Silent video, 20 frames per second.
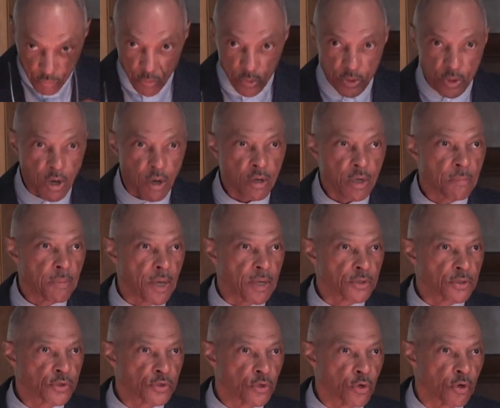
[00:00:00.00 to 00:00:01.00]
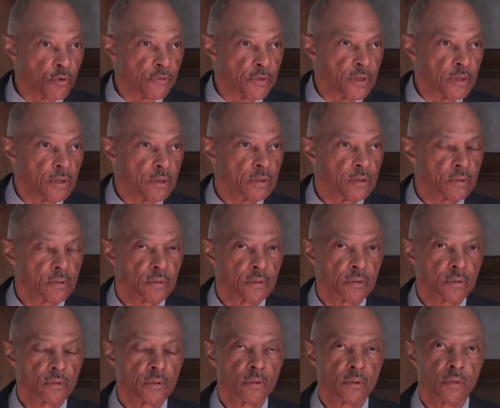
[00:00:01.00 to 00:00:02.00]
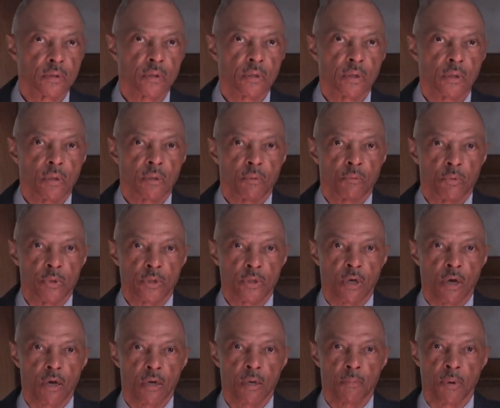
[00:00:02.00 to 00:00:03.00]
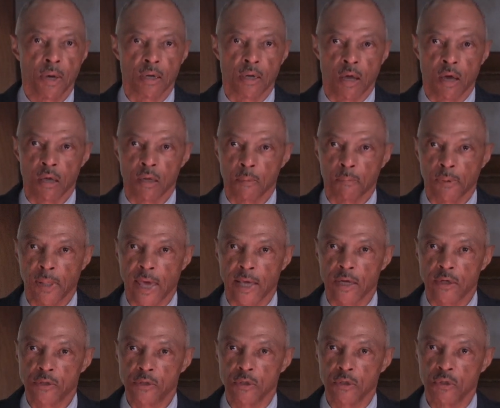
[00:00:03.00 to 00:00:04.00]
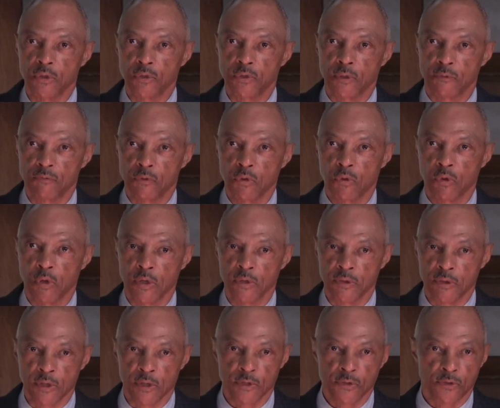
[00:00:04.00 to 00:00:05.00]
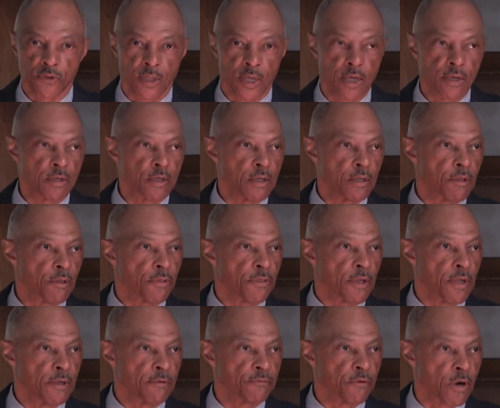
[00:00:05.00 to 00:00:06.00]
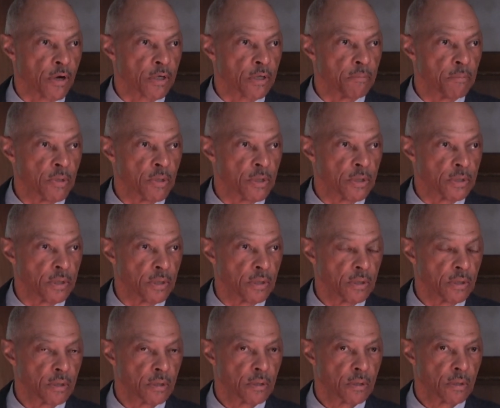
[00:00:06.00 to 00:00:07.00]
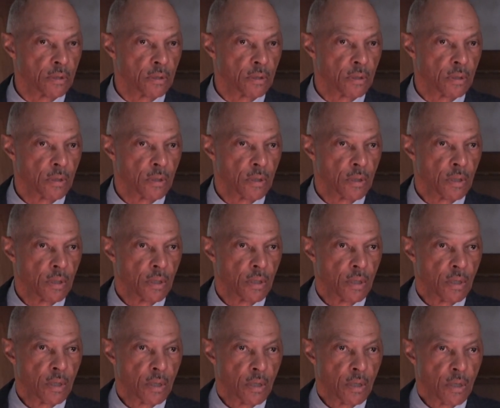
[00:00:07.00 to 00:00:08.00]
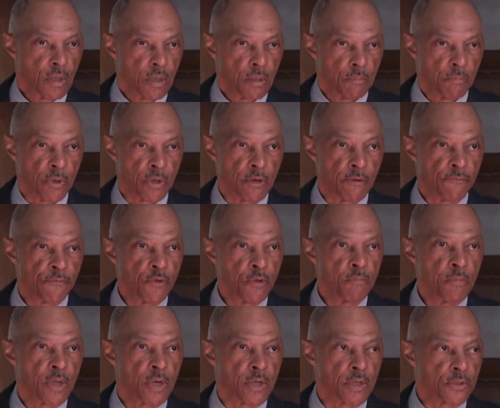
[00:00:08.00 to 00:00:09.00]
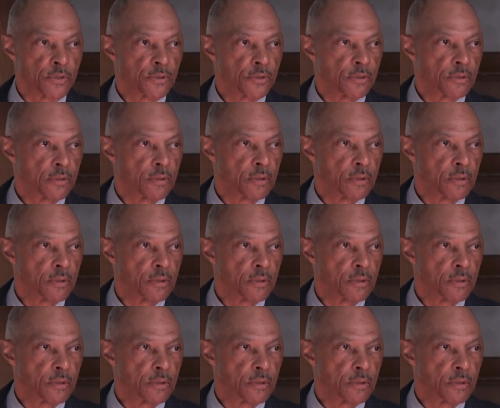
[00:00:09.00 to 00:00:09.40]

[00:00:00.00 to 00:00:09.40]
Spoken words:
we talk about serving. We talk about all the platitudes of doing this, that, and the other thing for our community. But in a few minutes,